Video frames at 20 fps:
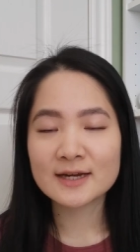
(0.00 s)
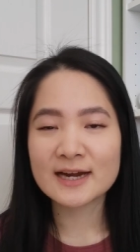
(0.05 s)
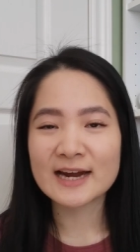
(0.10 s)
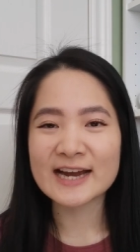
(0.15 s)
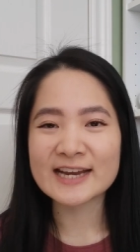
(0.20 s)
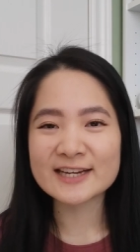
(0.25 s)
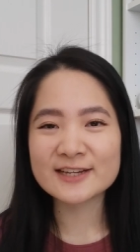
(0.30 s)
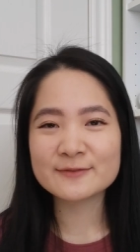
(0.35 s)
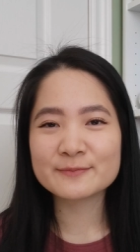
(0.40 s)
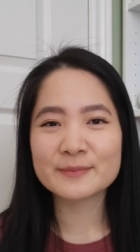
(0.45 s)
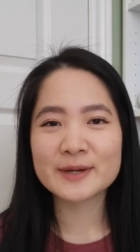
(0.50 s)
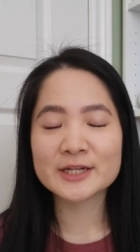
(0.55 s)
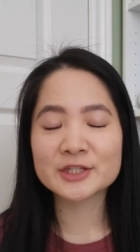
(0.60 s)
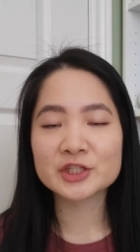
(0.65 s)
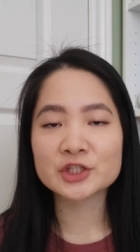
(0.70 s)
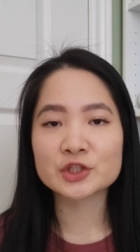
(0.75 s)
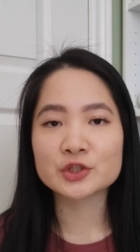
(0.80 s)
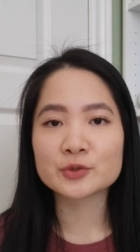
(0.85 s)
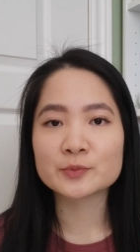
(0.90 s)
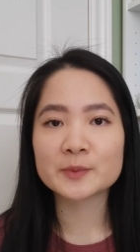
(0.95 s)
I didn't
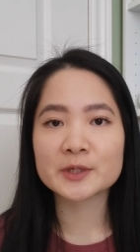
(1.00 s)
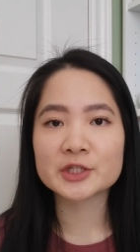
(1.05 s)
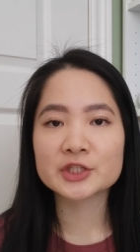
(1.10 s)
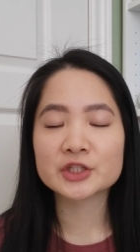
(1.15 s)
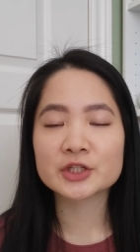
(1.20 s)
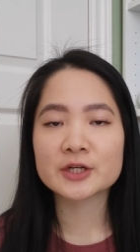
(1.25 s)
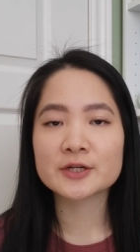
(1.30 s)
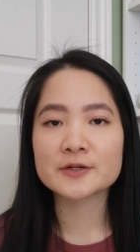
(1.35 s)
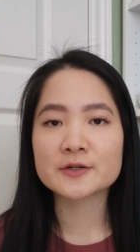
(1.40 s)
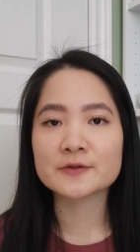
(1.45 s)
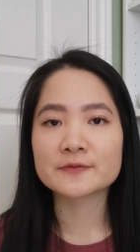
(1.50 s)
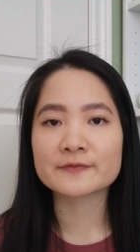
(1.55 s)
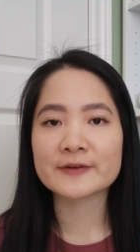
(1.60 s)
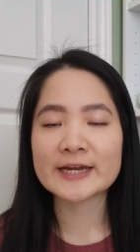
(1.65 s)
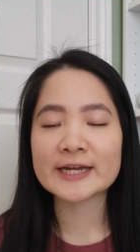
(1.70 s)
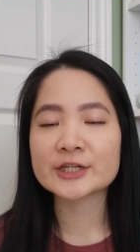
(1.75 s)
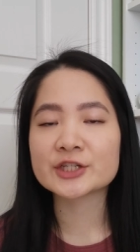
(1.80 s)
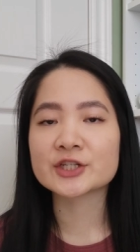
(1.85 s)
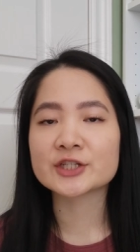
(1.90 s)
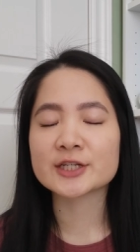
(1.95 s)
mention too much of
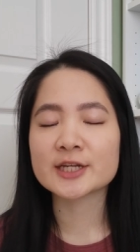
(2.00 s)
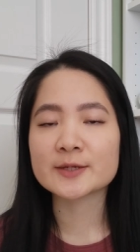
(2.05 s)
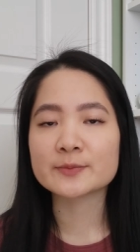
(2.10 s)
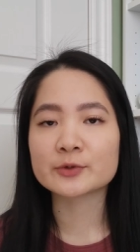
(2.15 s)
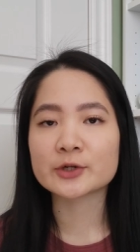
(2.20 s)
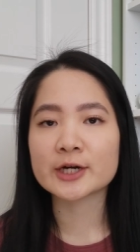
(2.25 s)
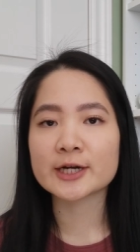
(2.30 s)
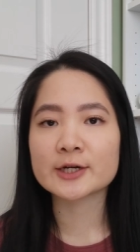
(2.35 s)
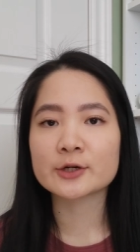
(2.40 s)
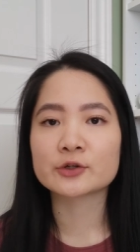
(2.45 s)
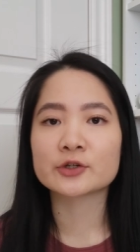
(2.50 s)
Agent Daybright